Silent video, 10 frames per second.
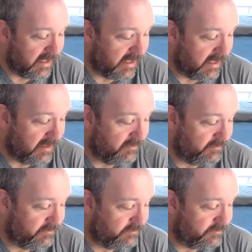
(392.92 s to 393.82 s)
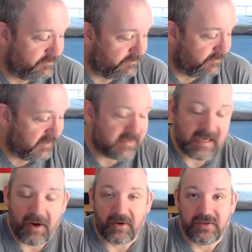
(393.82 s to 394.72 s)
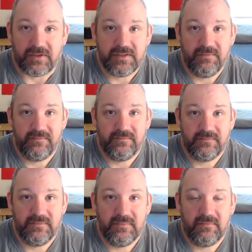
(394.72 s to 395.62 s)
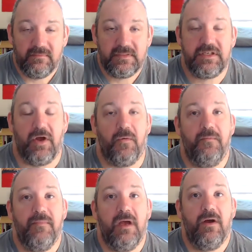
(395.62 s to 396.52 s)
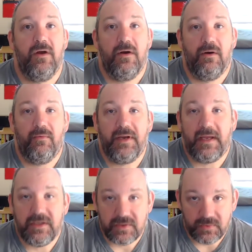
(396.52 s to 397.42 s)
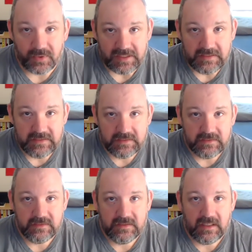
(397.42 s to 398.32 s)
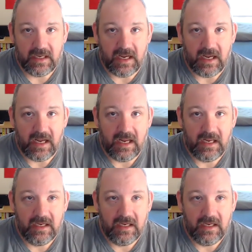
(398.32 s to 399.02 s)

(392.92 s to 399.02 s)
uh, these characters. So when I do read, uh,